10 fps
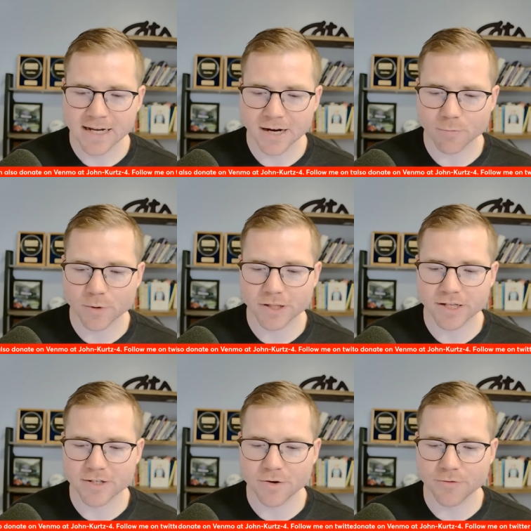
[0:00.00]
I
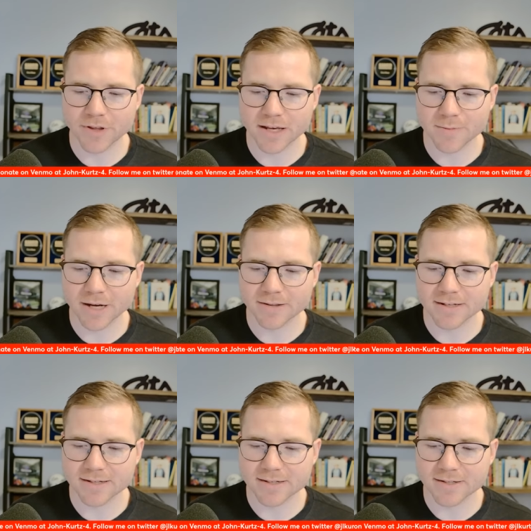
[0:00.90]
really don't think about
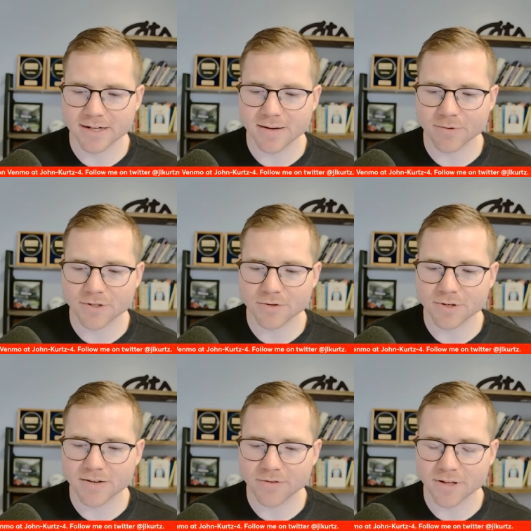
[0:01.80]
this as an
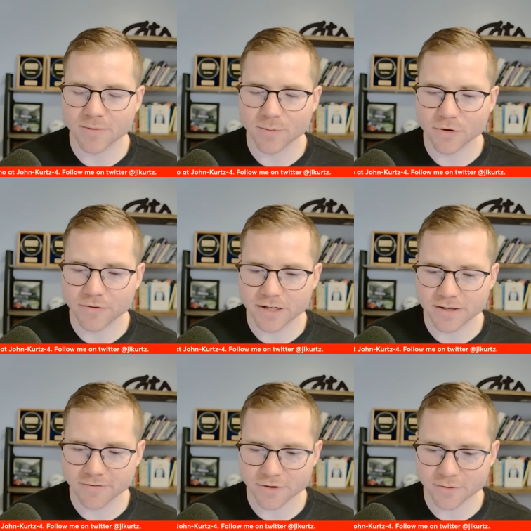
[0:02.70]
opportunity for them to move in a
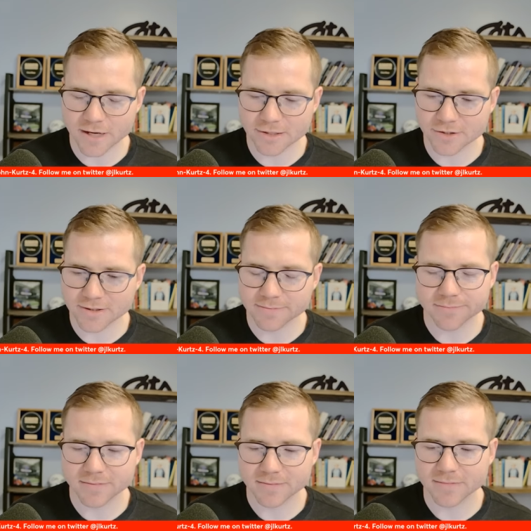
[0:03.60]
different direction.
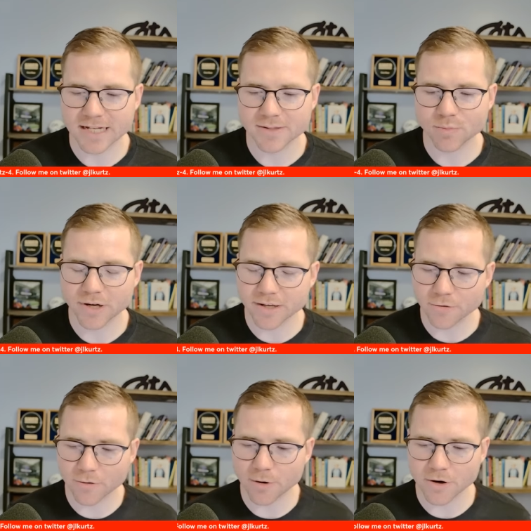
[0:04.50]
That's Brett
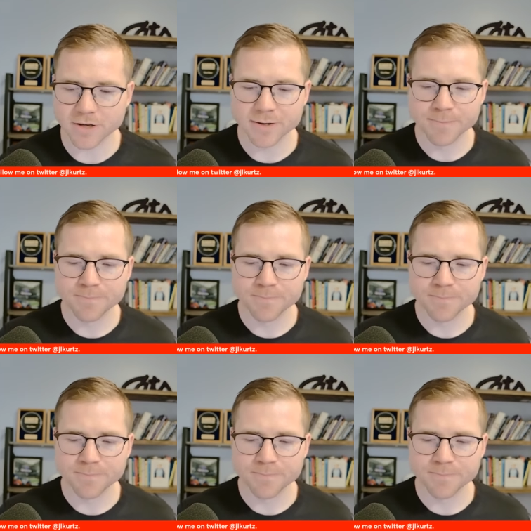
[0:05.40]
Yormark.